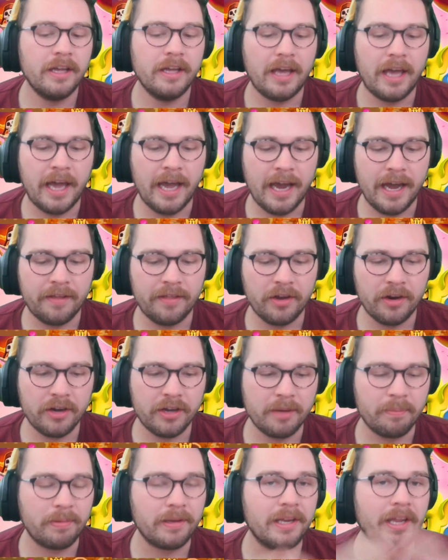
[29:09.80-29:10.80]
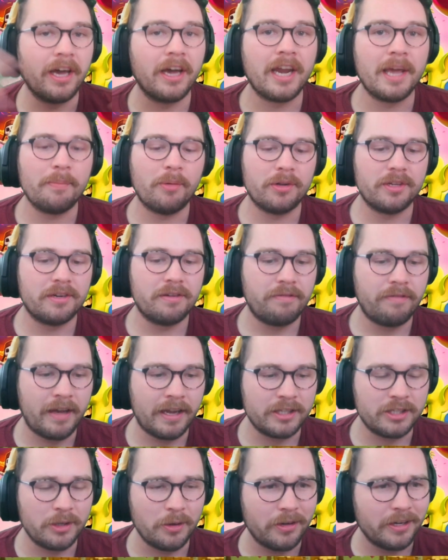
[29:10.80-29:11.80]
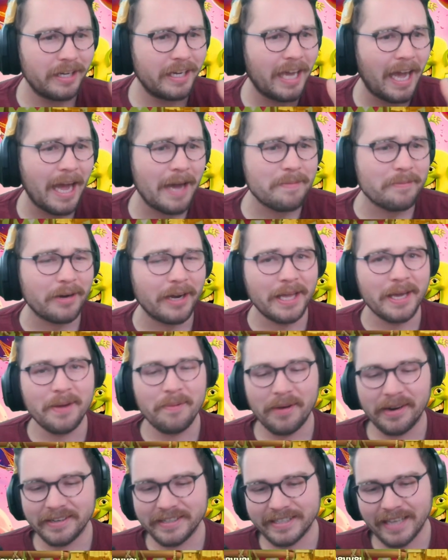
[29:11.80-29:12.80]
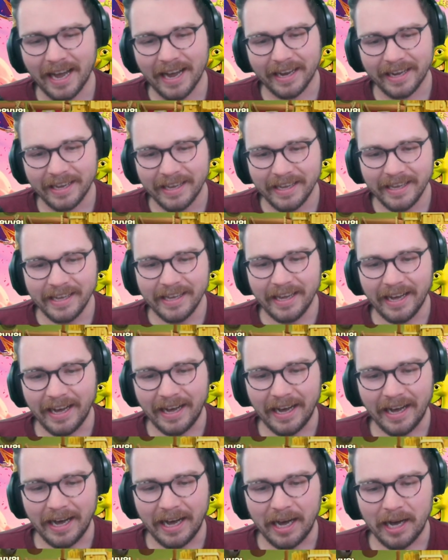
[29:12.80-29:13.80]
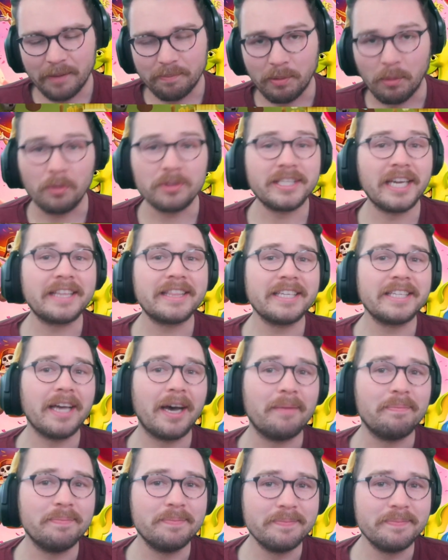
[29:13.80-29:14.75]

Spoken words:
And they're completely unable to defend. So good game, really weird deck. But we'll take the dub.